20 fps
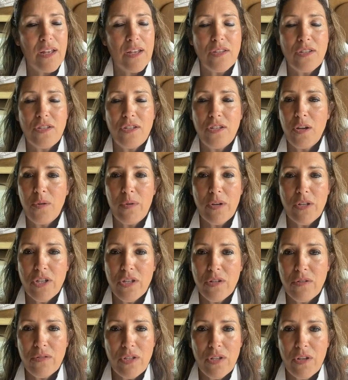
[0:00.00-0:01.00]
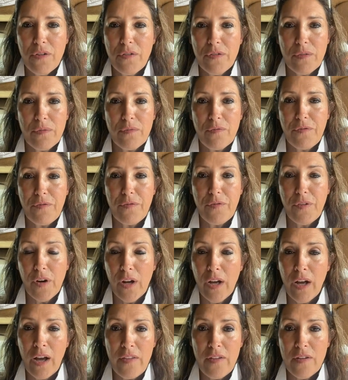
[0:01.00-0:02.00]
do what you do for
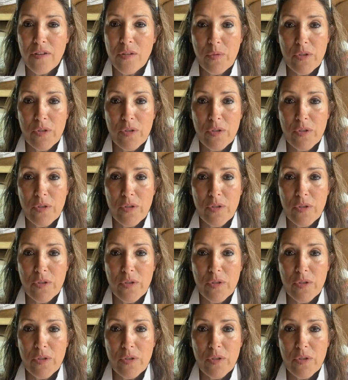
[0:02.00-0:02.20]
others,